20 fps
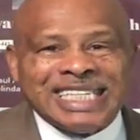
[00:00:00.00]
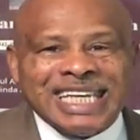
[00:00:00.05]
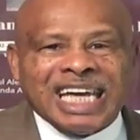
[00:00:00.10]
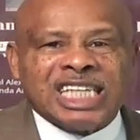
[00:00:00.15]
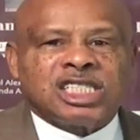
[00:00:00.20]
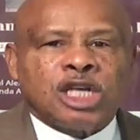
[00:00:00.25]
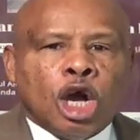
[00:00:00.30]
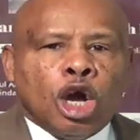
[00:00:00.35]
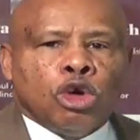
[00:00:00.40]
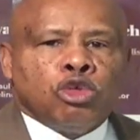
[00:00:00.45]

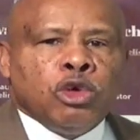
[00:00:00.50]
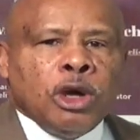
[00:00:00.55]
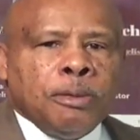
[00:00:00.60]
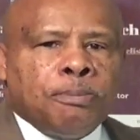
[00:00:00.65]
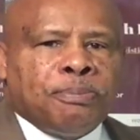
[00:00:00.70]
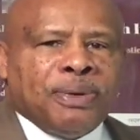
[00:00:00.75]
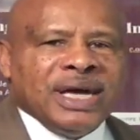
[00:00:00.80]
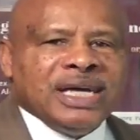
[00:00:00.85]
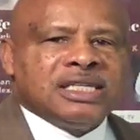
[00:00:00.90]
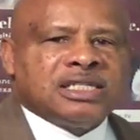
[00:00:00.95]
yes.
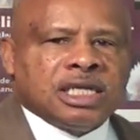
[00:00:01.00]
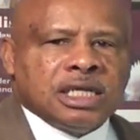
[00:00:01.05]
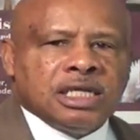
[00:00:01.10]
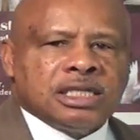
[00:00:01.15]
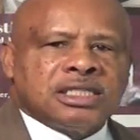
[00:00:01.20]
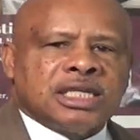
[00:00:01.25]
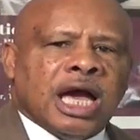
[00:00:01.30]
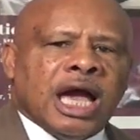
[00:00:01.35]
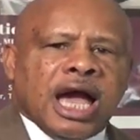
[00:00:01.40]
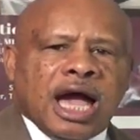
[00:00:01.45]

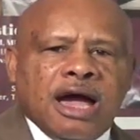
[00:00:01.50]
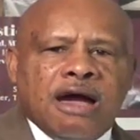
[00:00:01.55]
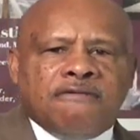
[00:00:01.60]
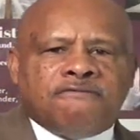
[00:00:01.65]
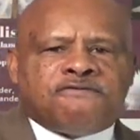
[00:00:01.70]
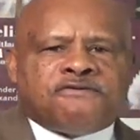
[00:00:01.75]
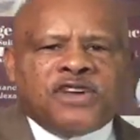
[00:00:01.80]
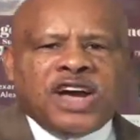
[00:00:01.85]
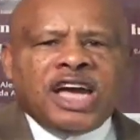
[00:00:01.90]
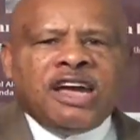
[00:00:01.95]
Repentance and
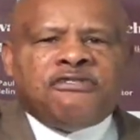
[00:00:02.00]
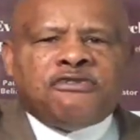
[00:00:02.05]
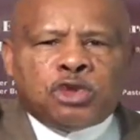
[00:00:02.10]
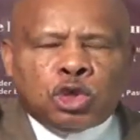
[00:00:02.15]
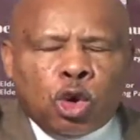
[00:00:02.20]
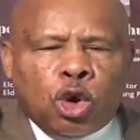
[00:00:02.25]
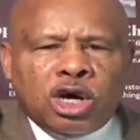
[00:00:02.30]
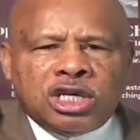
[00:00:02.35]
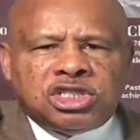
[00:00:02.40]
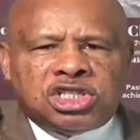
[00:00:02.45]
faith
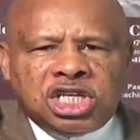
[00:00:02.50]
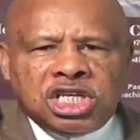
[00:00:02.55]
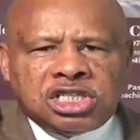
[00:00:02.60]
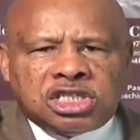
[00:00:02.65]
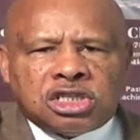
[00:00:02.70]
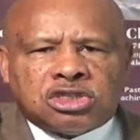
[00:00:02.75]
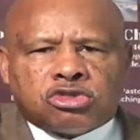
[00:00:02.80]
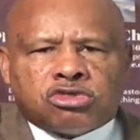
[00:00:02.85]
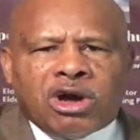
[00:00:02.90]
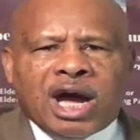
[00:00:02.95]
toward
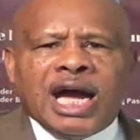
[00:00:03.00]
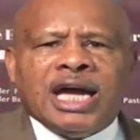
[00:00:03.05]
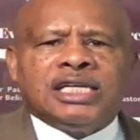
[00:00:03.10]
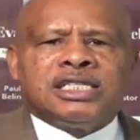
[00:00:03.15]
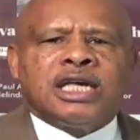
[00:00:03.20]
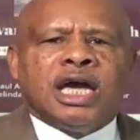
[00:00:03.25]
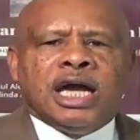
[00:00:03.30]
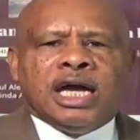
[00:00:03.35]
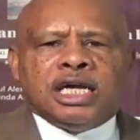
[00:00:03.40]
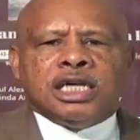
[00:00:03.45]
Jesus
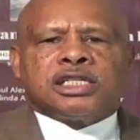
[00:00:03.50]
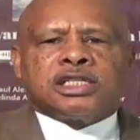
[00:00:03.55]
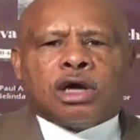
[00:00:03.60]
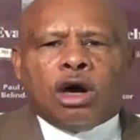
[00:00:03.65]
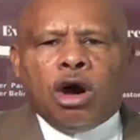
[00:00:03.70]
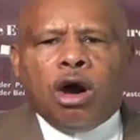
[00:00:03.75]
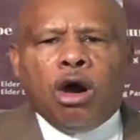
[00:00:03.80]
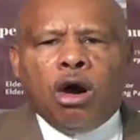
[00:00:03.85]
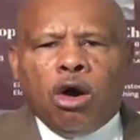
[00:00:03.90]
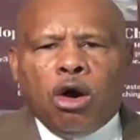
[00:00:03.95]
Christ is
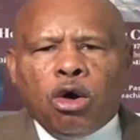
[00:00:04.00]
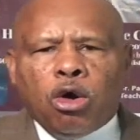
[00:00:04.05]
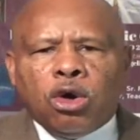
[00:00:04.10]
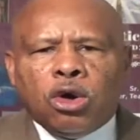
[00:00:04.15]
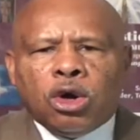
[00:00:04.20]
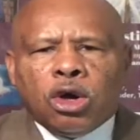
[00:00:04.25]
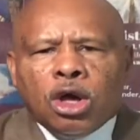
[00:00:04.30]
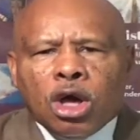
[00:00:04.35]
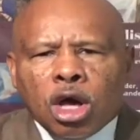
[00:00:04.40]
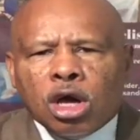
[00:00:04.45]
called
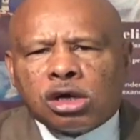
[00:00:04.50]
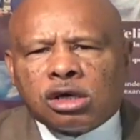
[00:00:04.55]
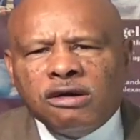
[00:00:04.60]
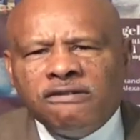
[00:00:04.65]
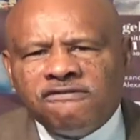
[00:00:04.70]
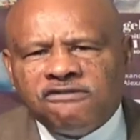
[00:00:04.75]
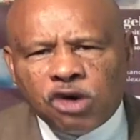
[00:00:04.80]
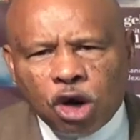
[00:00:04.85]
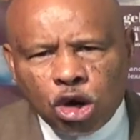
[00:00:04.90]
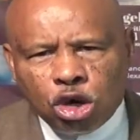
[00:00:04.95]

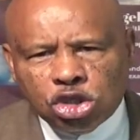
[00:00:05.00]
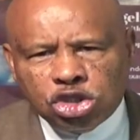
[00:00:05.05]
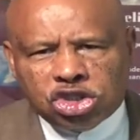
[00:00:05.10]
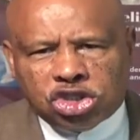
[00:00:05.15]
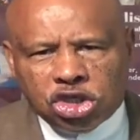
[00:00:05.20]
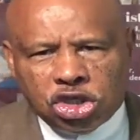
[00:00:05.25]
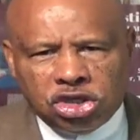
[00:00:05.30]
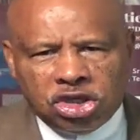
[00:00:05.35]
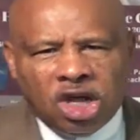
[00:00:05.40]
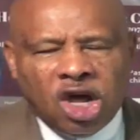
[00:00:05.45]

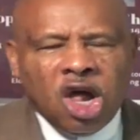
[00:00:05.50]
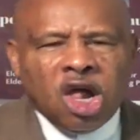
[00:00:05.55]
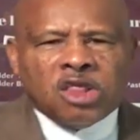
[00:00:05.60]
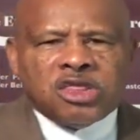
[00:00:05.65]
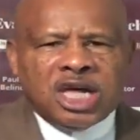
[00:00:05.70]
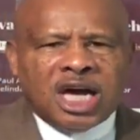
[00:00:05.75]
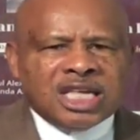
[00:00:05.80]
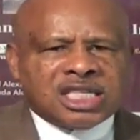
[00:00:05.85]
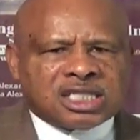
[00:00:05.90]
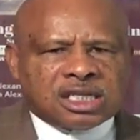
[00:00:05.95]
conversion.
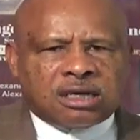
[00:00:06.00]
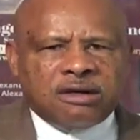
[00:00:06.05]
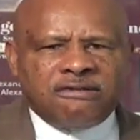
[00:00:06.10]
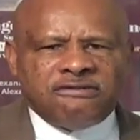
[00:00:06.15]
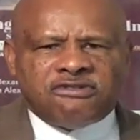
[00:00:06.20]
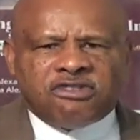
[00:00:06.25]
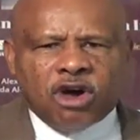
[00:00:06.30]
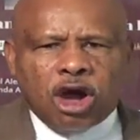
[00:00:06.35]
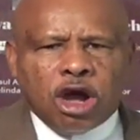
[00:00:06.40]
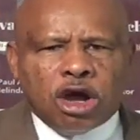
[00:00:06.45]
That's
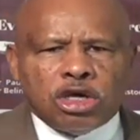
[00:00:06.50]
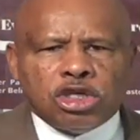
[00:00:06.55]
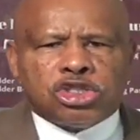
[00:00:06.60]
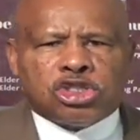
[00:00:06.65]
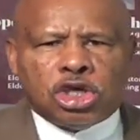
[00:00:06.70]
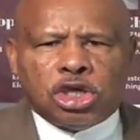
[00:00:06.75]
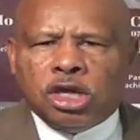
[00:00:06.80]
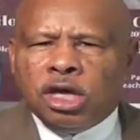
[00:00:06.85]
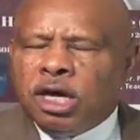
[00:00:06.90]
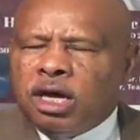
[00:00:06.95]

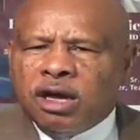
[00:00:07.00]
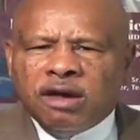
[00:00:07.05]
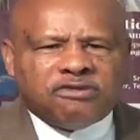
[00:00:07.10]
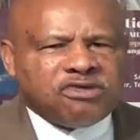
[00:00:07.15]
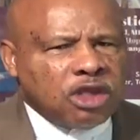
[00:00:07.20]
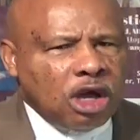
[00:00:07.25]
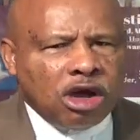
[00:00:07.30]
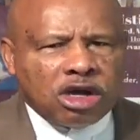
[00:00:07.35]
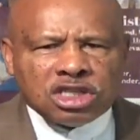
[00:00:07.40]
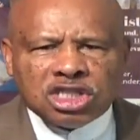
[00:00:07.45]
conversion. If
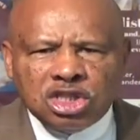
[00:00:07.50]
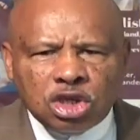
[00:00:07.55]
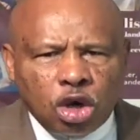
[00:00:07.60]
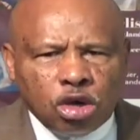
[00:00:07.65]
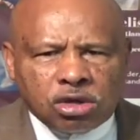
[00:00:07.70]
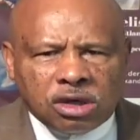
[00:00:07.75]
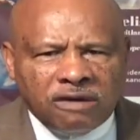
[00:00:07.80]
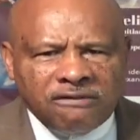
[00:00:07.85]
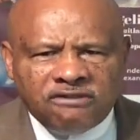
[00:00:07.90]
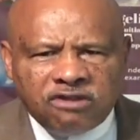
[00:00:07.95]
there is no
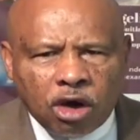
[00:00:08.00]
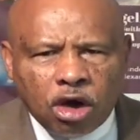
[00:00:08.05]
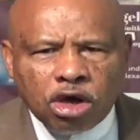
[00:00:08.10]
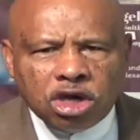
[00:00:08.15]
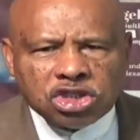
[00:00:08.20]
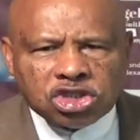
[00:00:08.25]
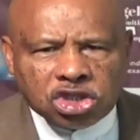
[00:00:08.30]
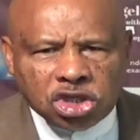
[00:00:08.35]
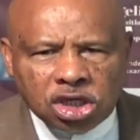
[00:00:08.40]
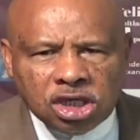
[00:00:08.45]

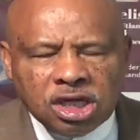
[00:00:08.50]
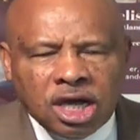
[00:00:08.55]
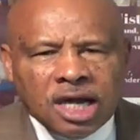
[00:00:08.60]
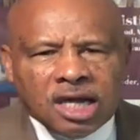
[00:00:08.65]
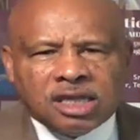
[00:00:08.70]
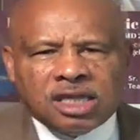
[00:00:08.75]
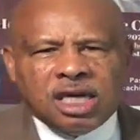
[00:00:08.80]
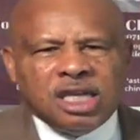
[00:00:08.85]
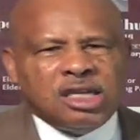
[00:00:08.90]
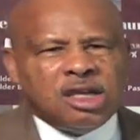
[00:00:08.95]
conversion,
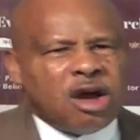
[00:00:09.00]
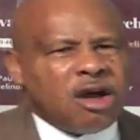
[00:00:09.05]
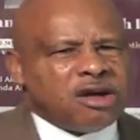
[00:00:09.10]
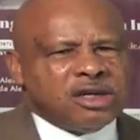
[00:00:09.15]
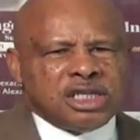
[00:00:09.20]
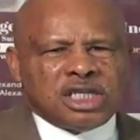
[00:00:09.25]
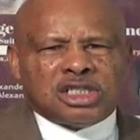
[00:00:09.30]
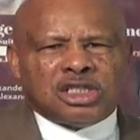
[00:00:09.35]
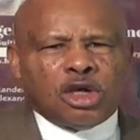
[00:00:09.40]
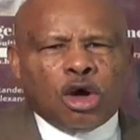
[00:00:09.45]
then
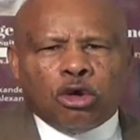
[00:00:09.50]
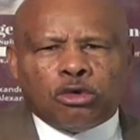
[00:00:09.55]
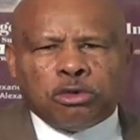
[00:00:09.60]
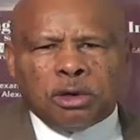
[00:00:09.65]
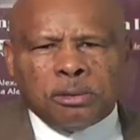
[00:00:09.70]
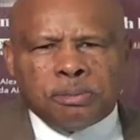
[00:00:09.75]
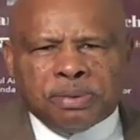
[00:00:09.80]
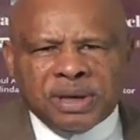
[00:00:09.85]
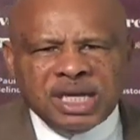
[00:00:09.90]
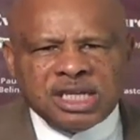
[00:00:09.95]
there is no
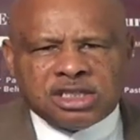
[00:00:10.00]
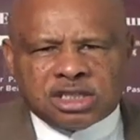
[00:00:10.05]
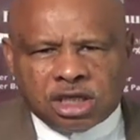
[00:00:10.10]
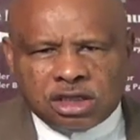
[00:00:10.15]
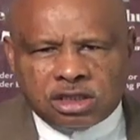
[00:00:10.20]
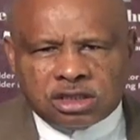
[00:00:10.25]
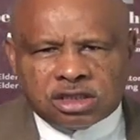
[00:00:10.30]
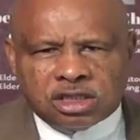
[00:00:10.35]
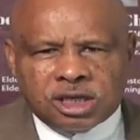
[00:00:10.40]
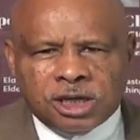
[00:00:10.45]

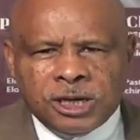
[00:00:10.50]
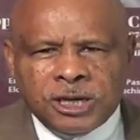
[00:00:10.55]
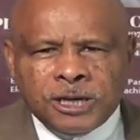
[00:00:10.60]
repentance.